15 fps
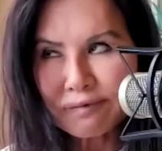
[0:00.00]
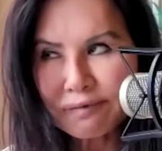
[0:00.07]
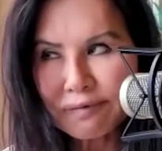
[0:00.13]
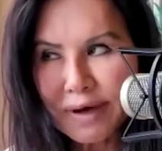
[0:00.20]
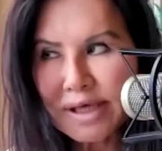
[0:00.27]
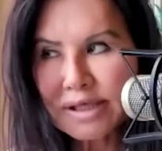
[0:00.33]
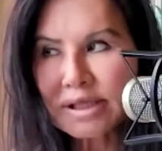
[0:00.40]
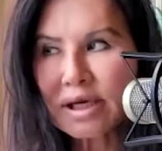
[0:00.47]

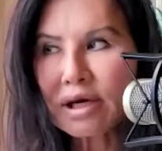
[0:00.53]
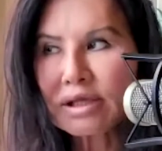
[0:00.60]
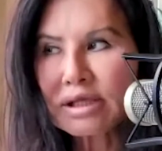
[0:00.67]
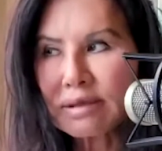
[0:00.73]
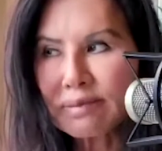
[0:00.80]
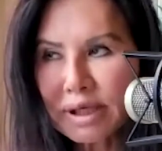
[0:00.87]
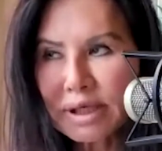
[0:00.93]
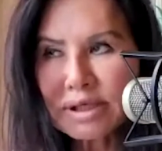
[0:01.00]
facing a
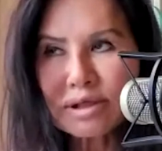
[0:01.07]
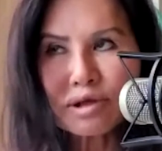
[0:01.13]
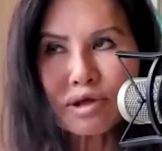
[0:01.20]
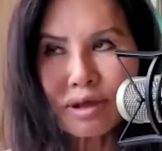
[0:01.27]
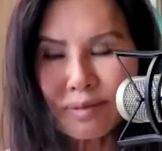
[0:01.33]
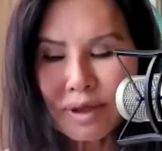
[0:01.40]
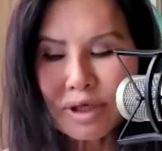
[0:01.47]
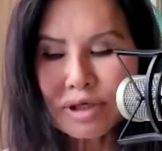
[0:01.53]

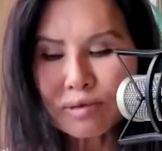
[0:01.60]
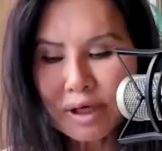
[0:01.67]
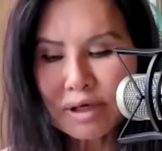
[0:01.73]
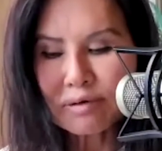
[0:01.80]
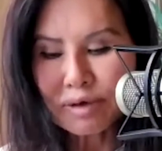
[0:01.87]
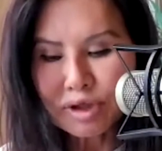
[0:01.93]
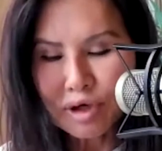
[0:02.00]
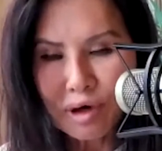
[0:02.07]
diminished rate
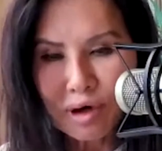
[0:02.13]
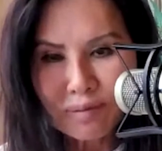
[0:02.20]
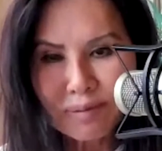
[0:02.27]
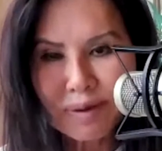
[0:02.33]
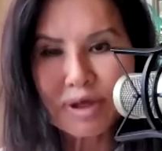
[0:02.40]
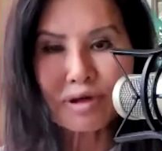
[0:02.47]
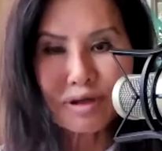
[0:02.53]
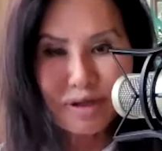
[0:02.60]
of return,
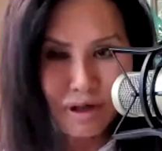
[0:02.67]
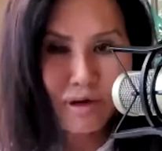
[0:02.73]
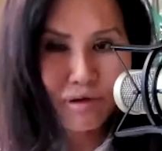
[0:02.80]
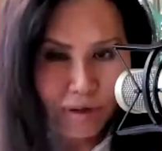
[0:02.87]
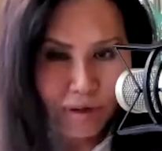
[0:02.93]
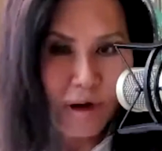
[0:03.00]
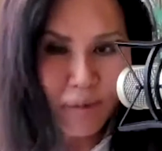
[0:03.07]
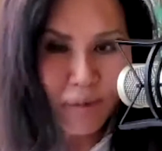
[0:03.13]
but you're still
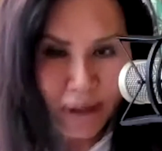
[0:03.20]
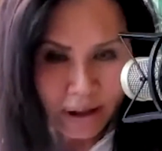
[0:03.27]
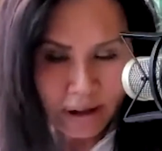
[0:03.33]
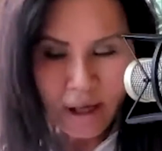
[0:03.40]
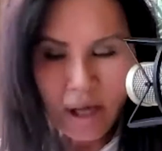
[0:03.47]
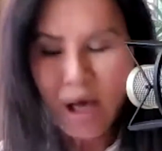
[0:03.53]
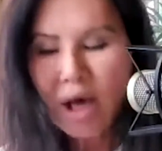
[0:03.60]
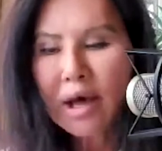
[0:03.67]
growing,
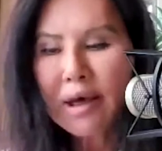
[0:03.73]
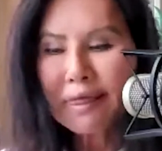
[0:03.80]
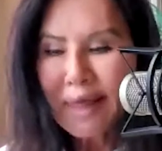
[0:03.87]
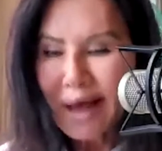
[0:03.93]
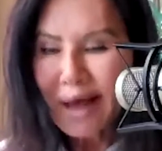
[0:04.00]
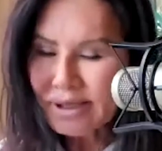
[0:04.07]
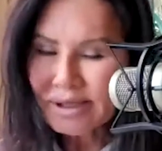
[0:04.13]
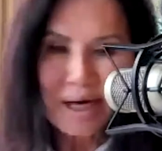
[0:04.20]

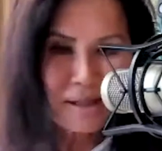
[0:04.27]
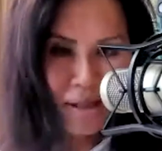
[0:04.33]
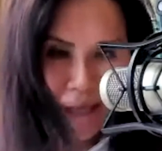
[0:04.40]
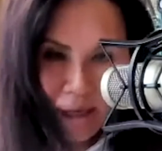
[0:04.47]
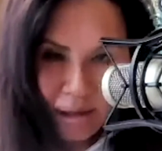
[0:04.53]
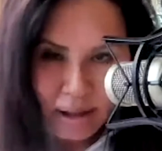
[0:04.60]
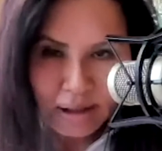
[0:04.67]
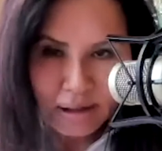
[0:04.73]
that is not
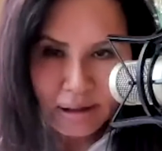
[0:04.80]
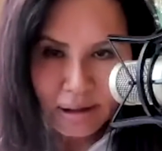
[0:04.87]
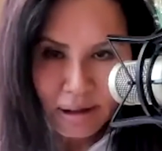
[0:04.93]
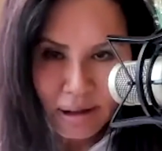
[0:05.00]
scaling.